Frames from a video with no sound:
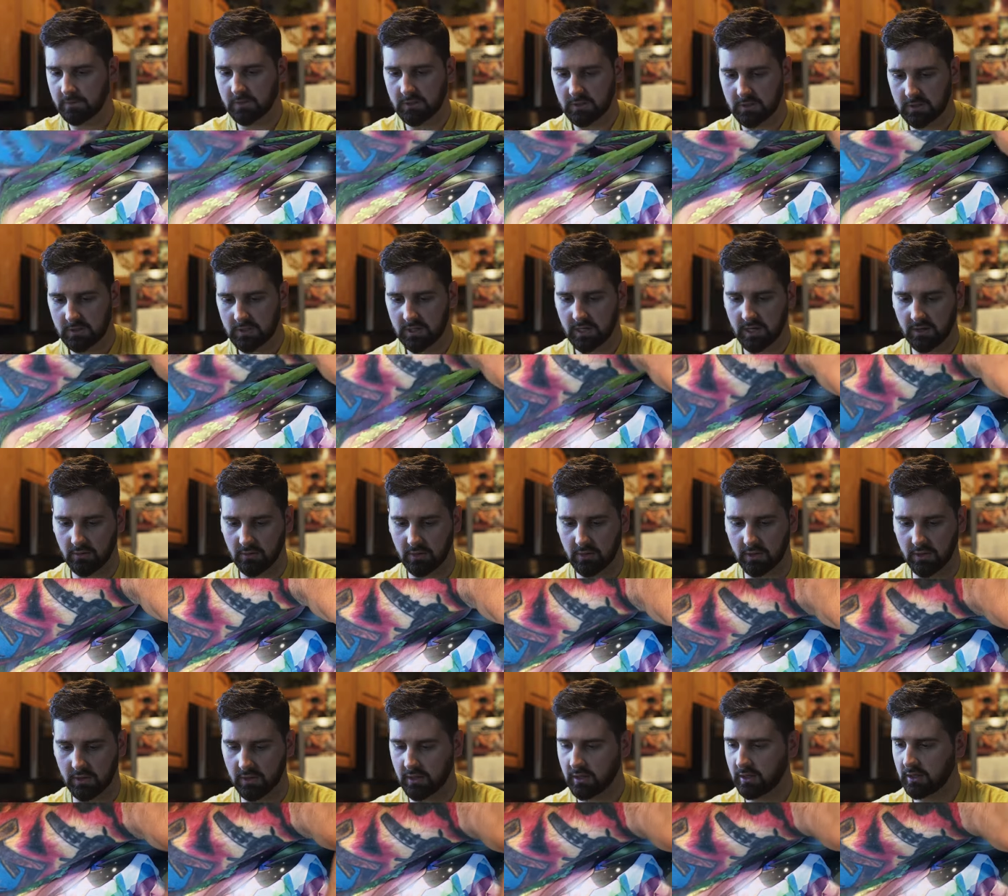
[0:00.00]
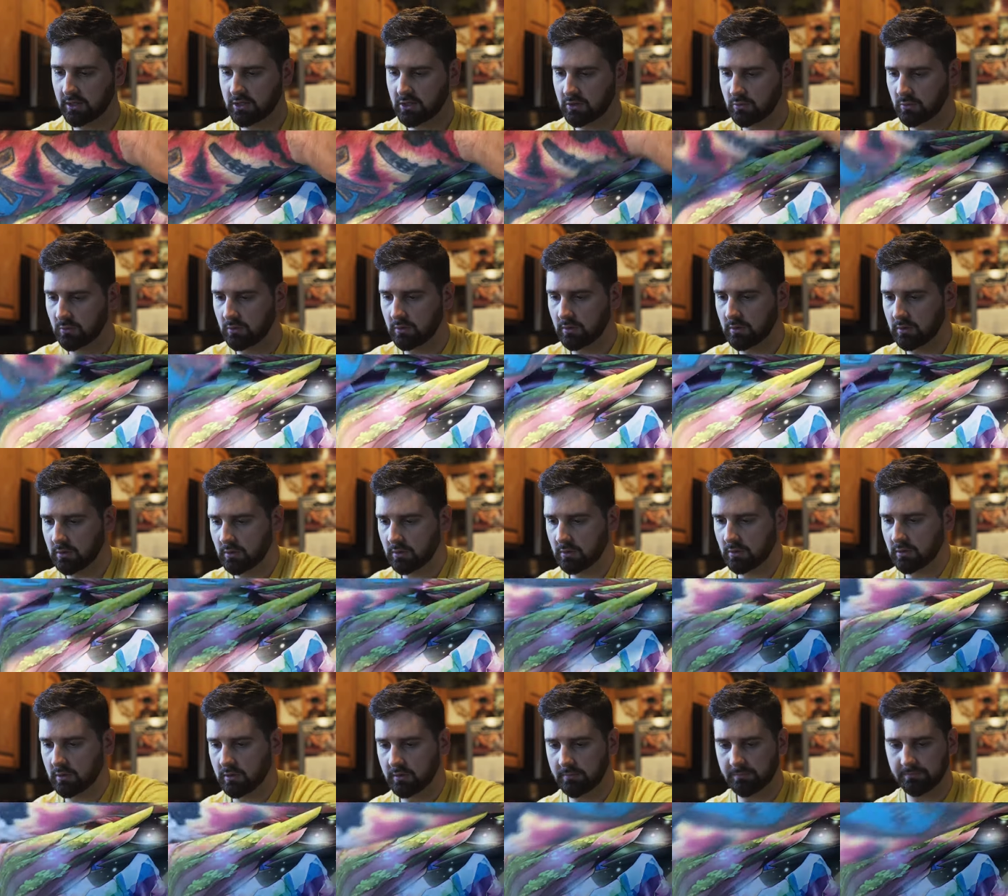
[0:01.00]
Let's tear into this
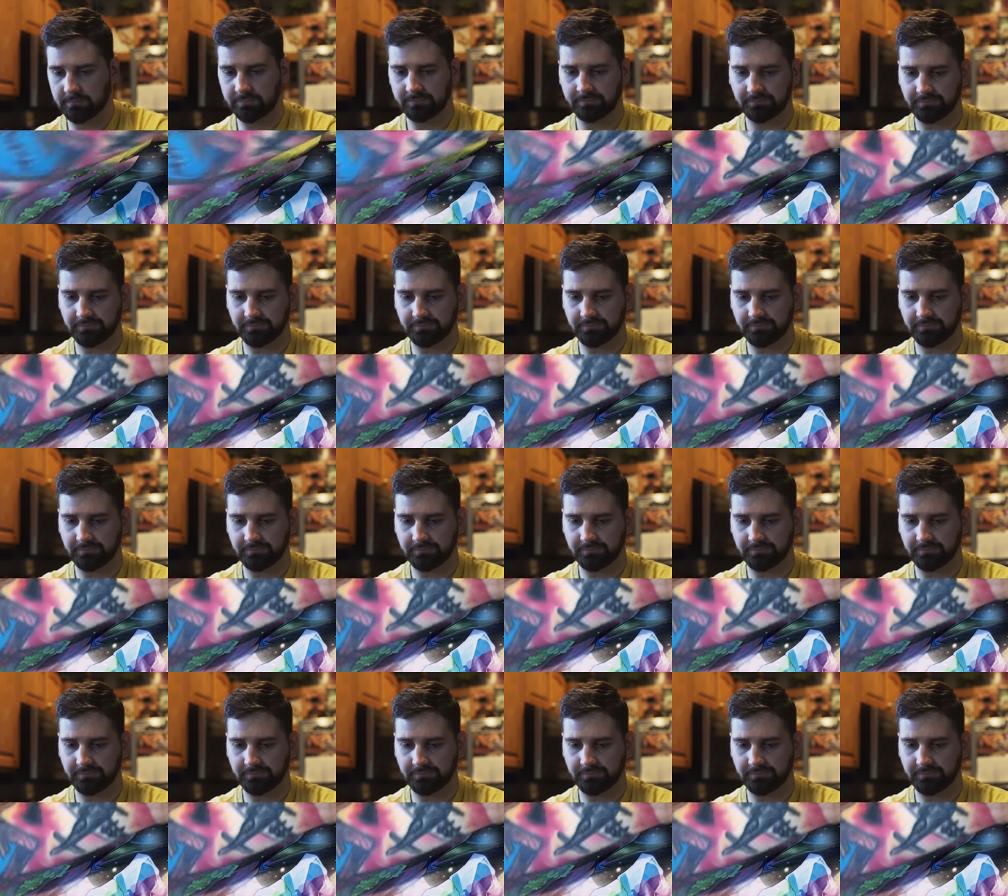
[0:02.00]
one.